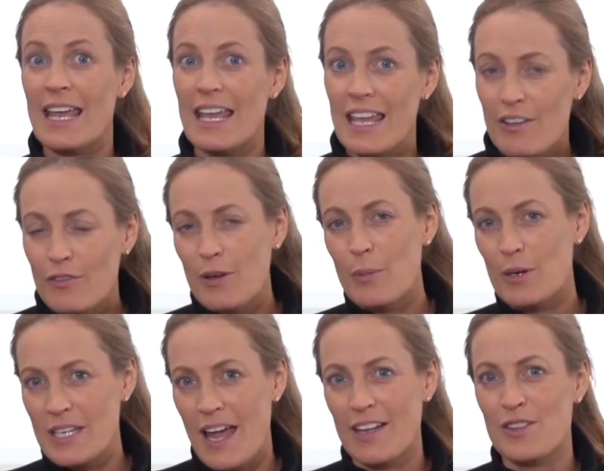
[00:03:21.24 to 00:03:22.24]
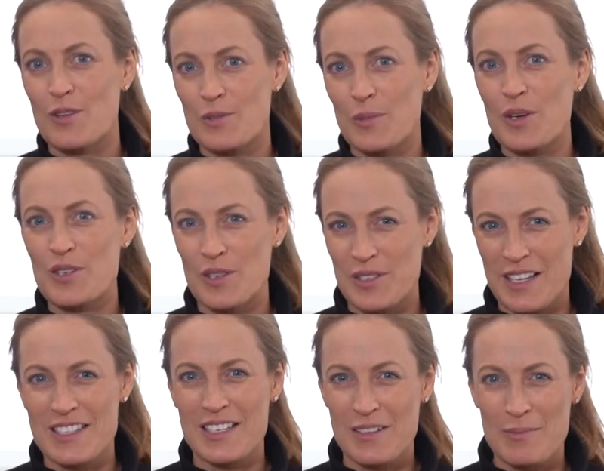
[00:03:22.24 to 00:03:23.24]
if we protect those
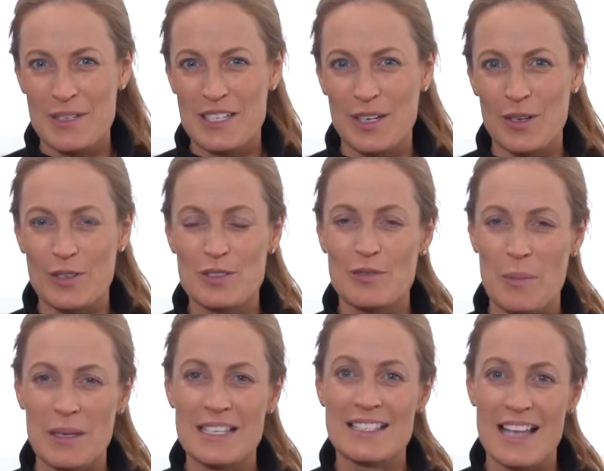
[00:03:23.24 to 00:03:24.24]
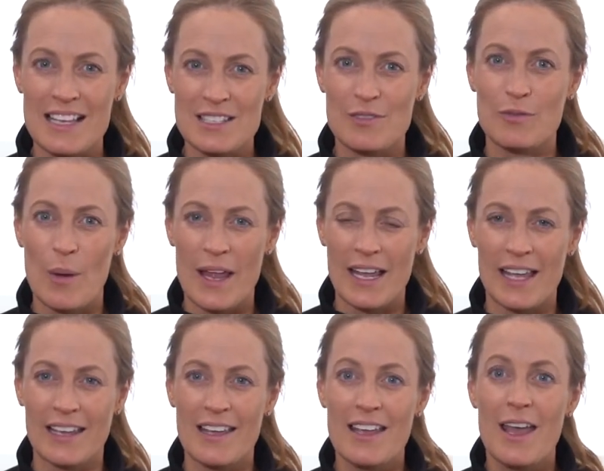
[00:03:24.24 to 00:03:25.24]
moisture-sensitive materials from excessive
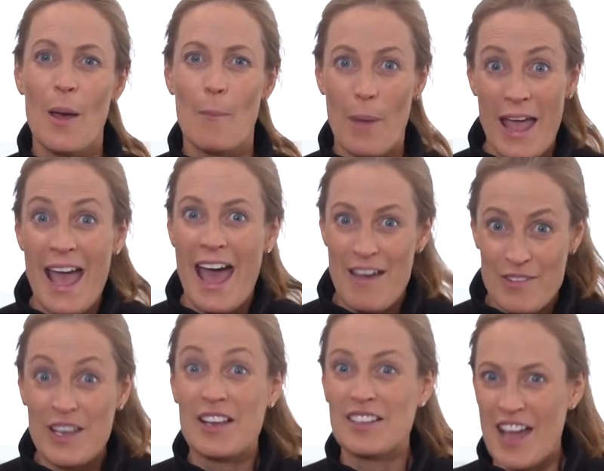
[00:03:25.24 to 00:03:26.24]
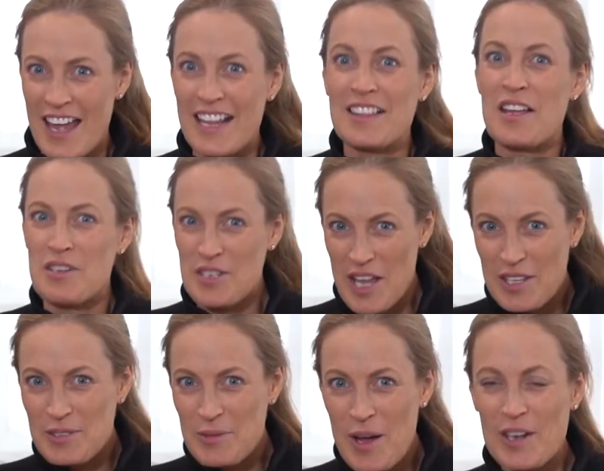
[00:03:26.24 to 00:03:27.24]
wetting by having a cladding that
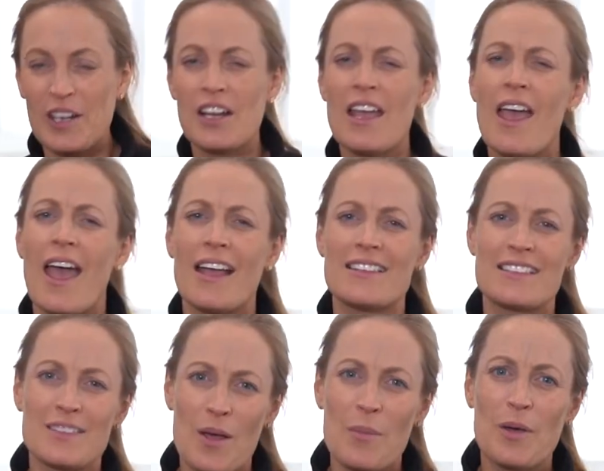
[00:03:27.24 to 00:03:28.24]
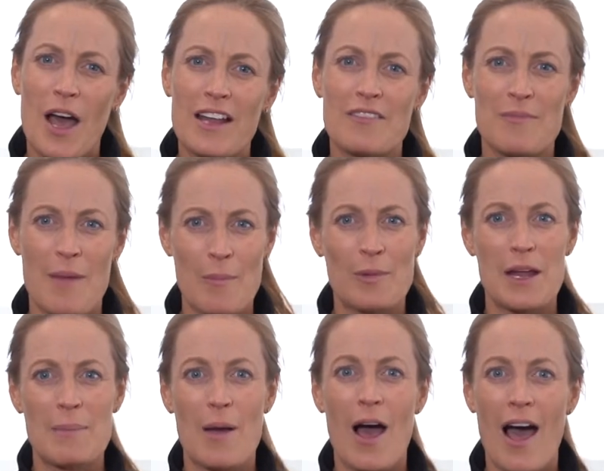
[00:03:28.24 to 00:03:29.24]
sheds water and some kind of
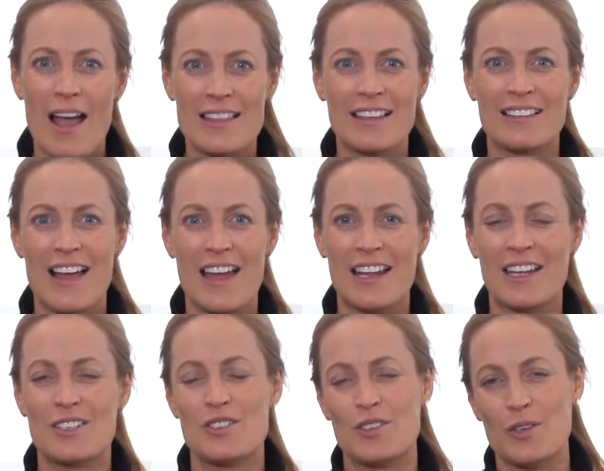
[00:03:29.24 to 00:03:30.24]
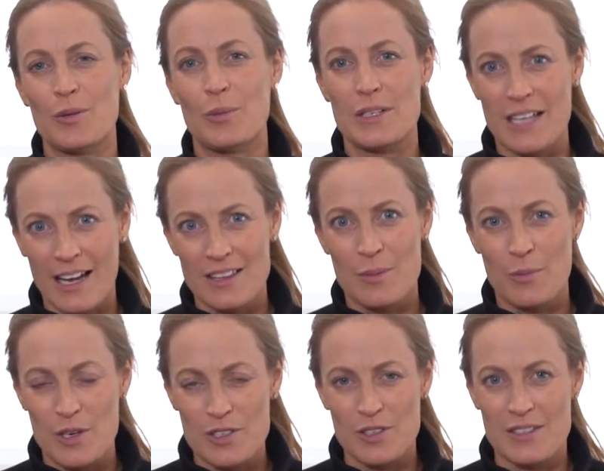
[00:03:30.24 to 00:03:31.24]
membrane behind the cladding to protect the
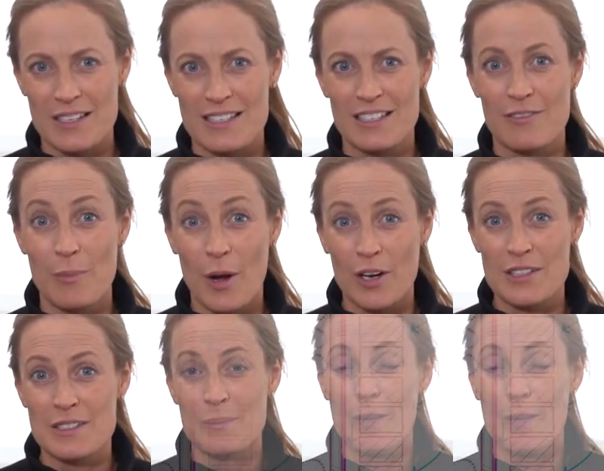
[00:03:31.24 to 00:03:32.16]
moisture-sensitive parts